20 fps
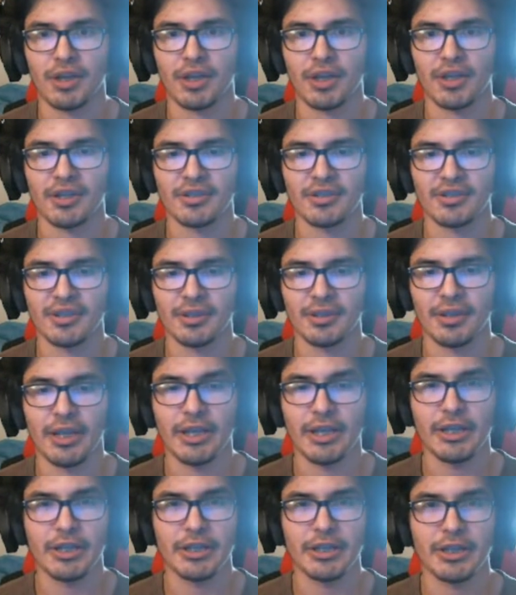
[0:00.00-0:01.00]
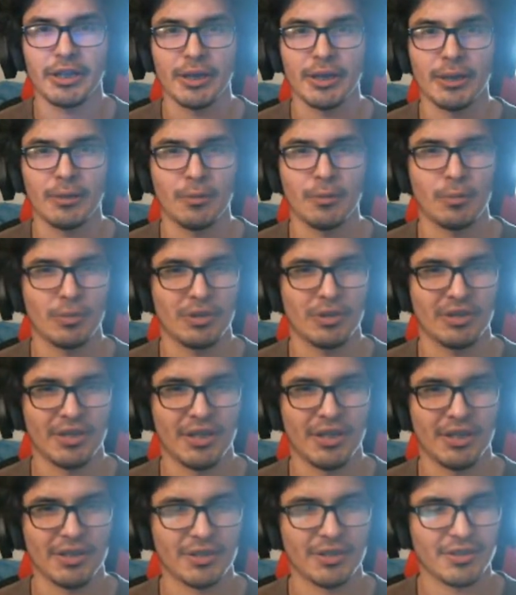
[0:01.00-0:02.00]
got us a lady again. Is
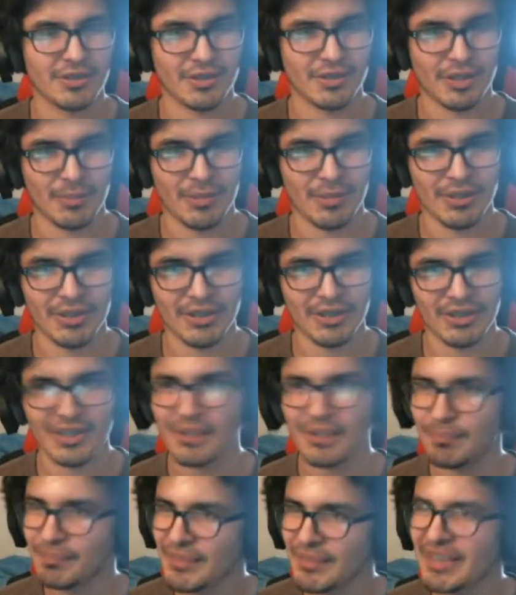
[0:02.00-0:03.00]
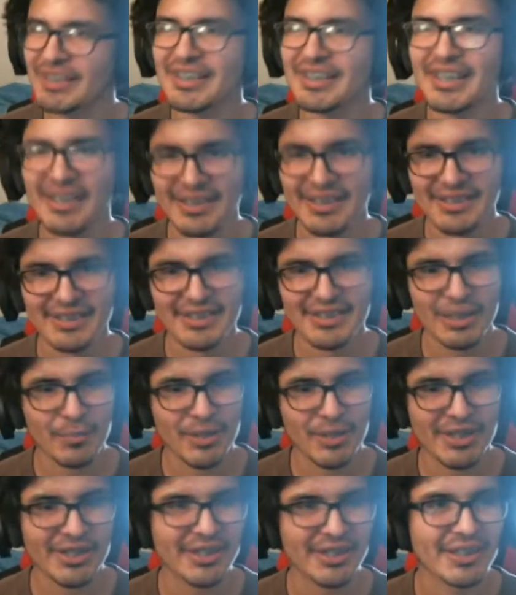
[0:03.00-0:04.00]
that just the same ending? Oh, dang it, it's the same ending.